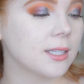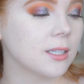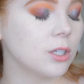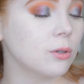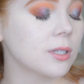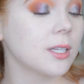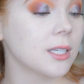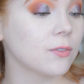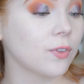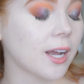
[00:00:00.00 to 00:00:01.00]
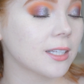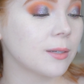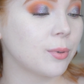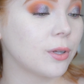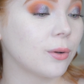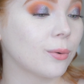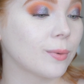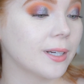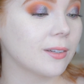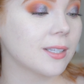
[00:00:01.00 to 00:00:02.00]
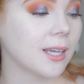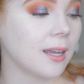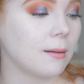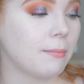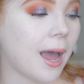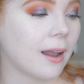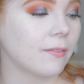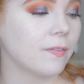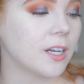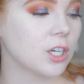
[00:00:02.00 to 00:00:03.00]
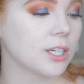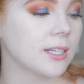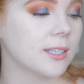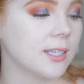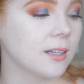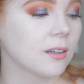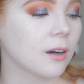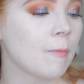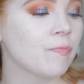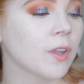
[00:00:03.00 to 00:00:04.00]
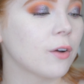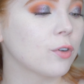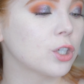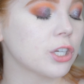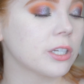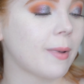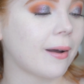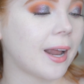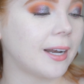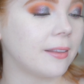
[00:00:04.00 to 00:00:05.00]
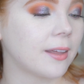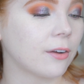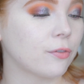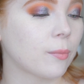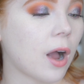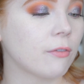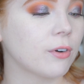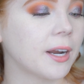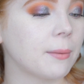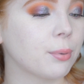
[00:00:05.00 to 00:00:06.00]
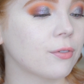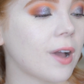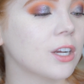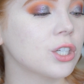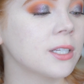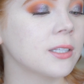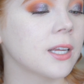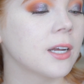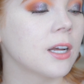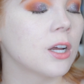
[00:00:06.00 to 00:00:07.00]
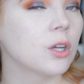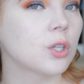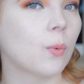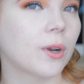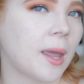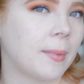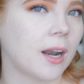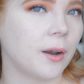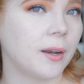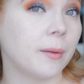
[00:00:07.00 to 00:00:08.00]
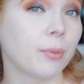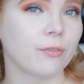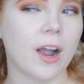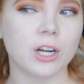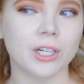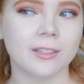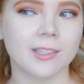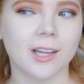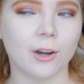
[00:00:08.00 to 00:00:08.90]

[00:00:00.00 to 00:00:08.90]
Use this flexible real skin matte finish concealer for just about anything, from covering imperfections. So what do they mean imperfections?